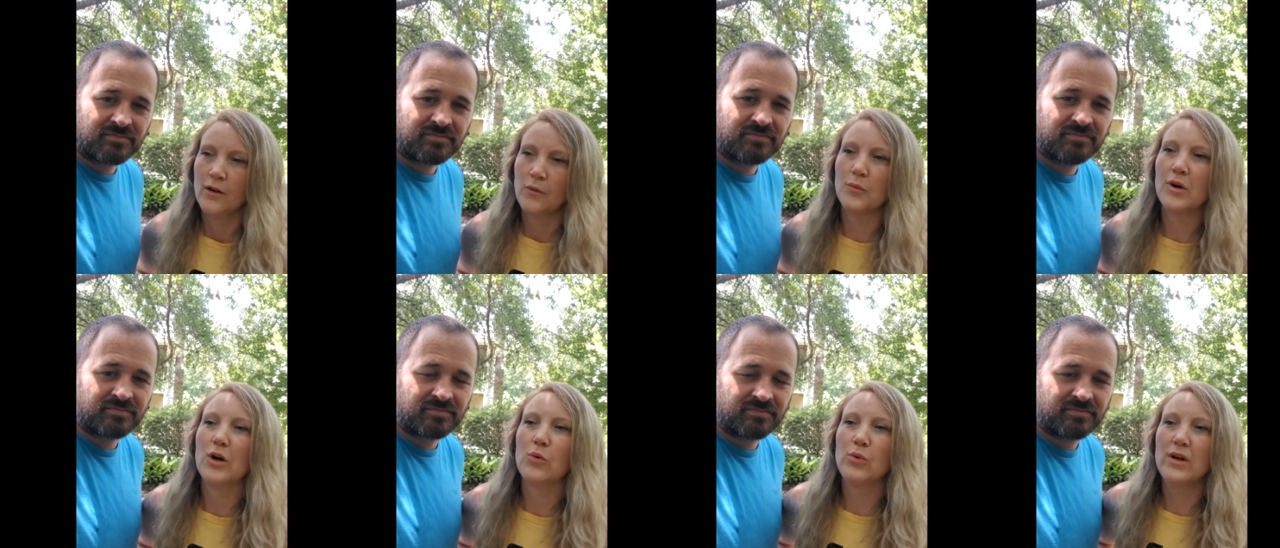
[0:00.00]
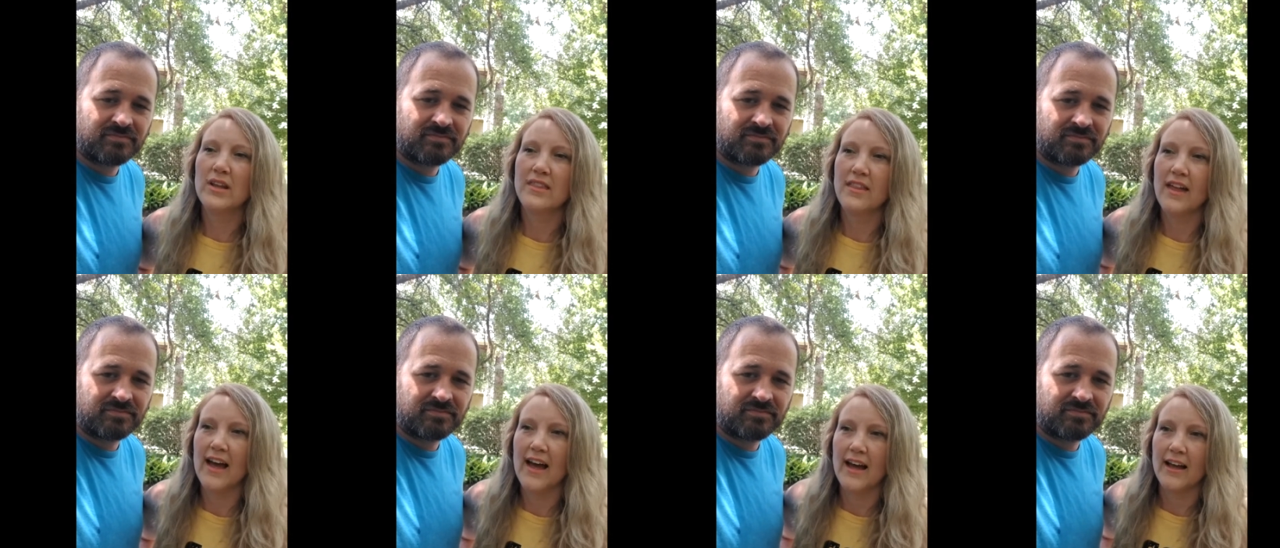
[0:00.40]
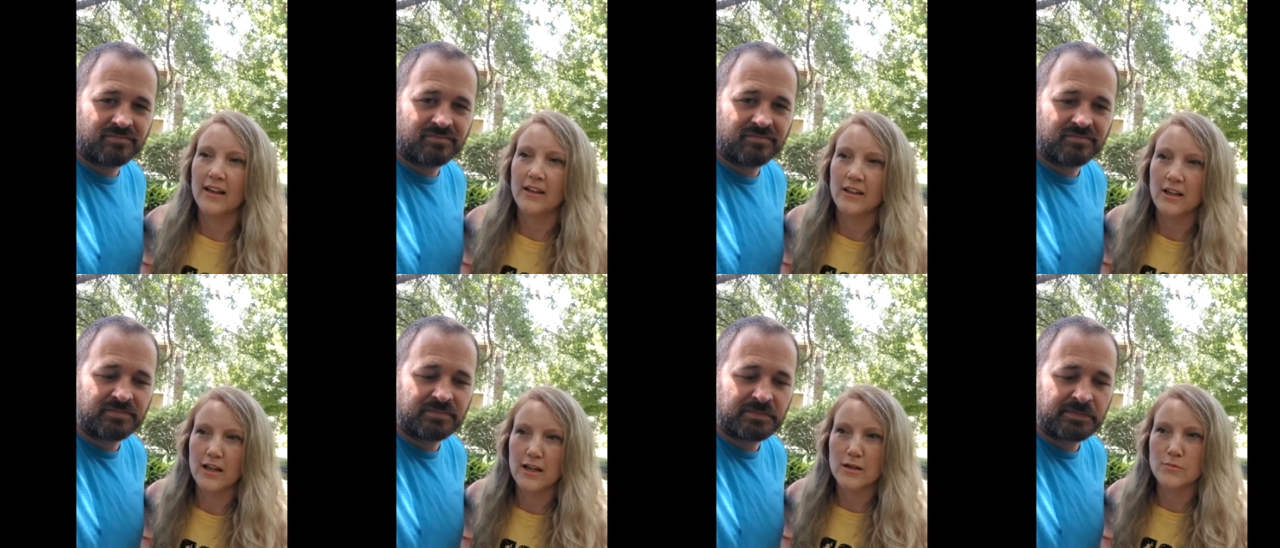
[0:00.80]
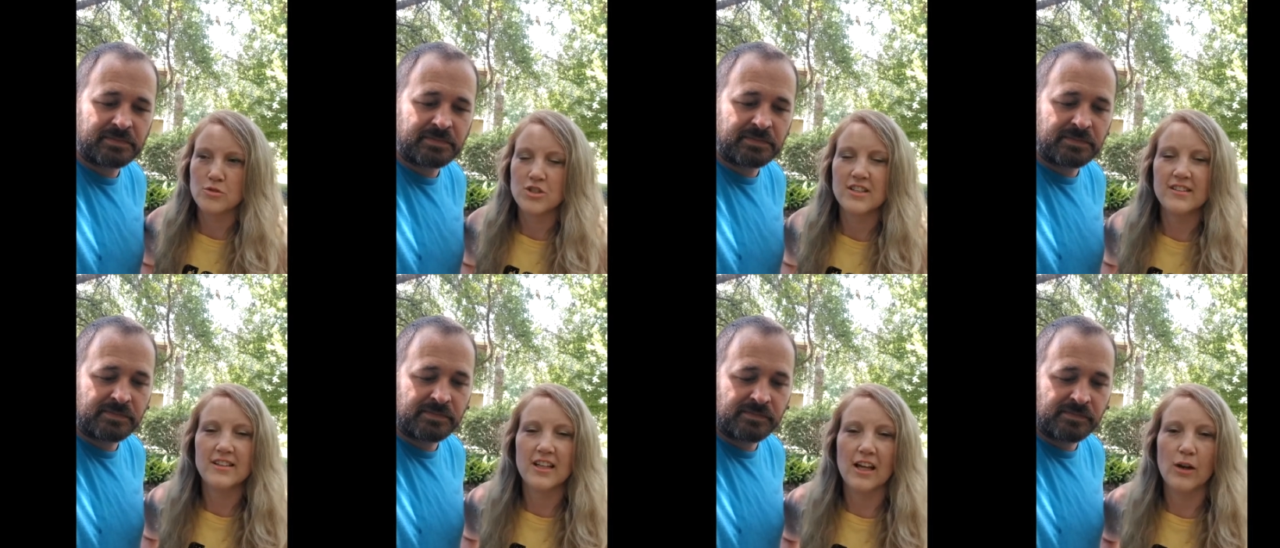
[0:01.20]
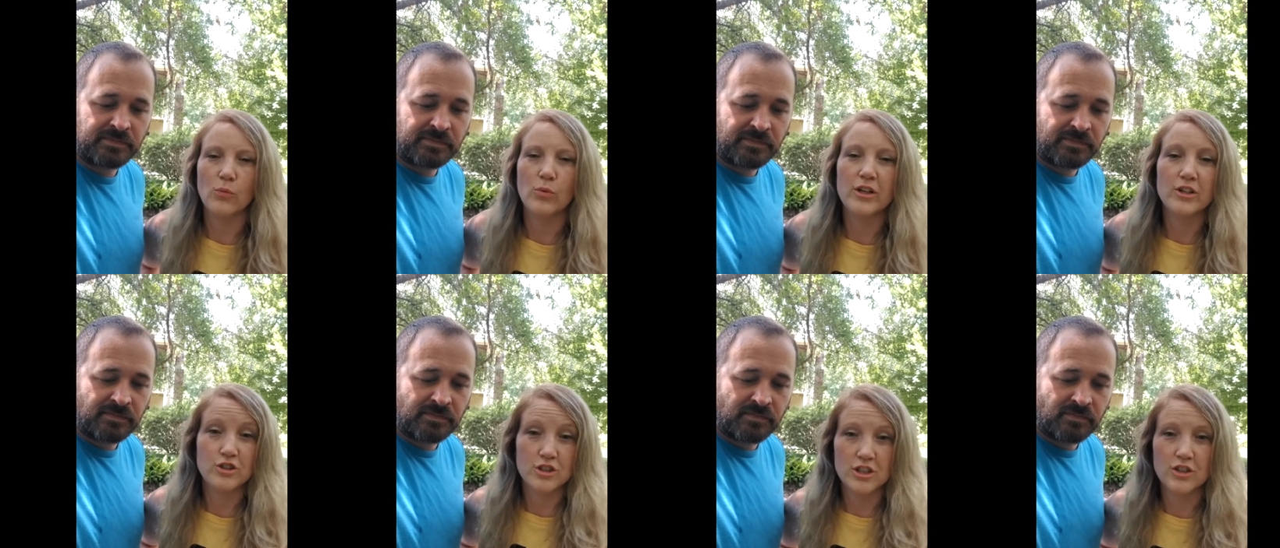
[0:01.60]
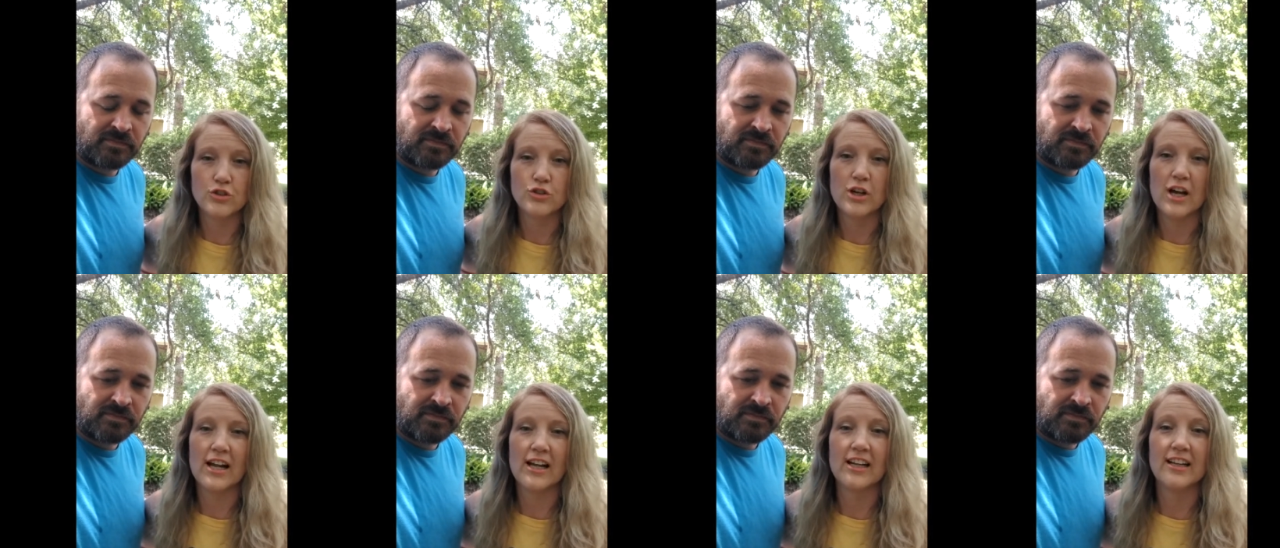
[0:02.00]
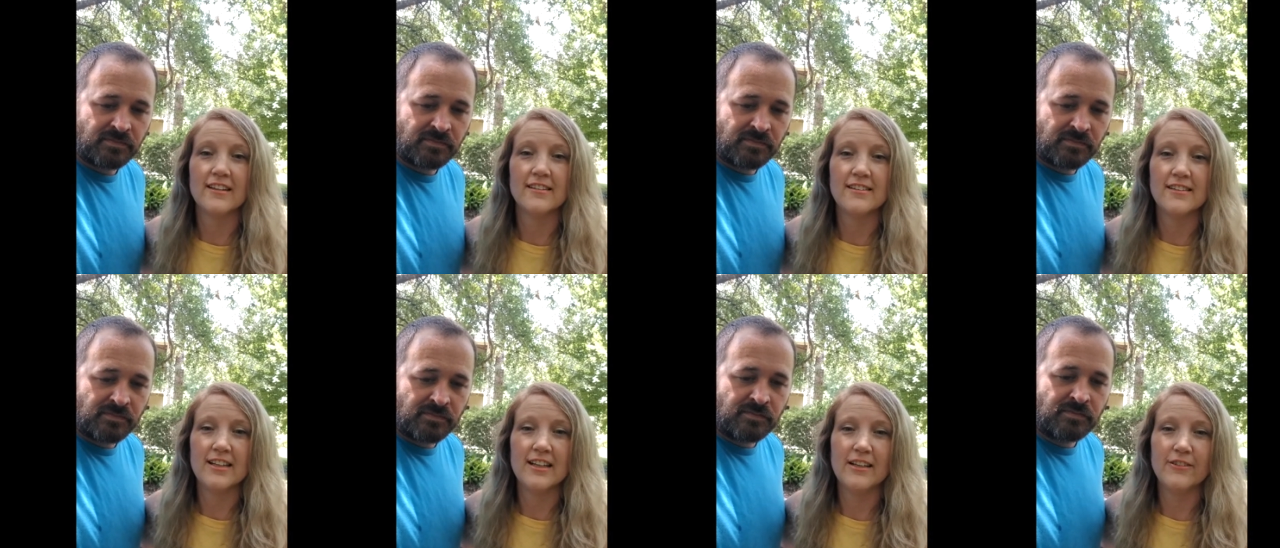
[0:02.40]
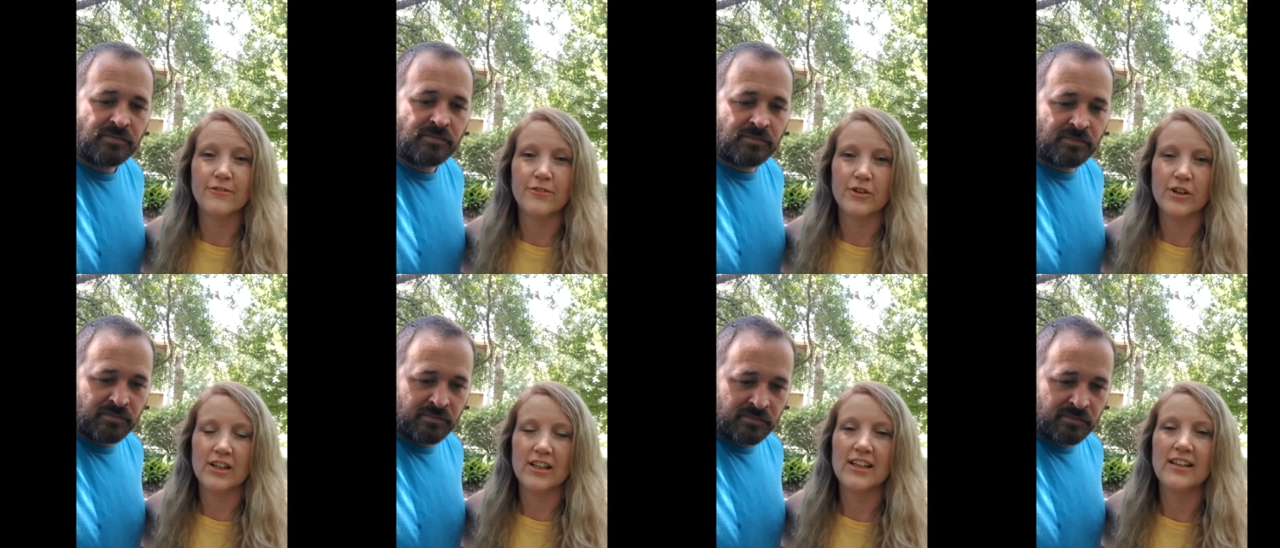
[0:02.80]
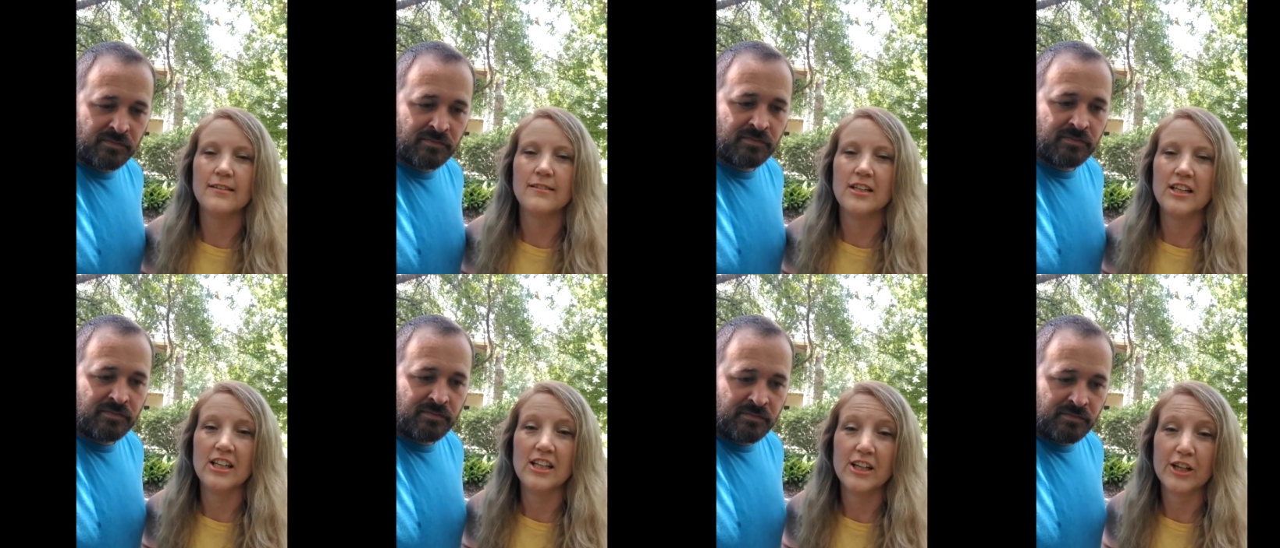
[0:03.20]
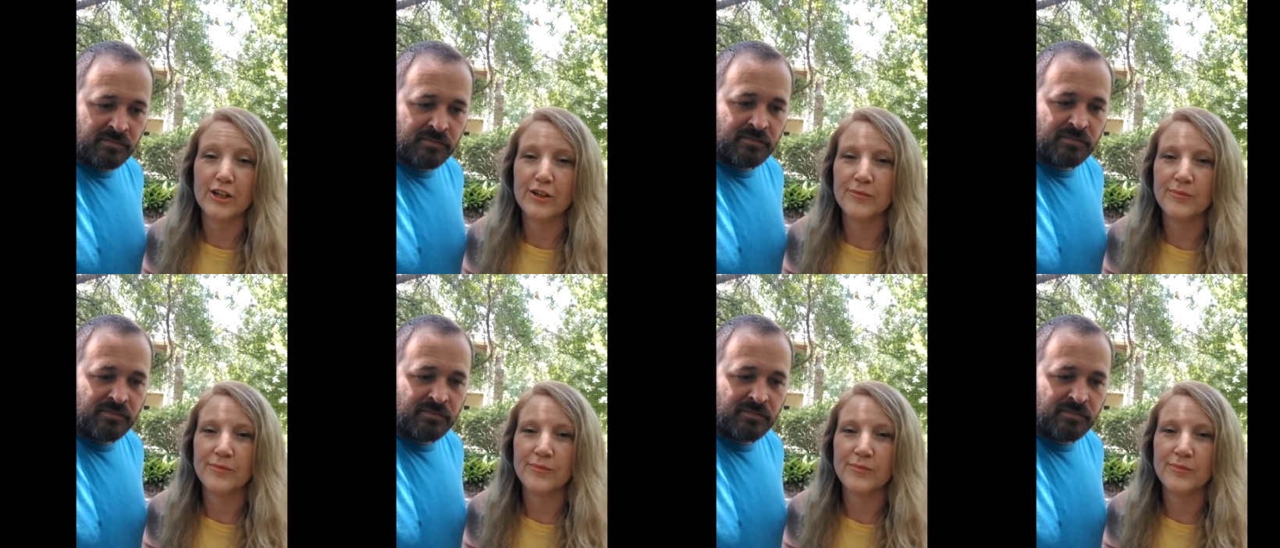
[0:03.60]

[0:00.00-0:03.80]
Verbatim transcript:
Speaker 1: Well with that um, she said we shouldn't try to conceive for at least a year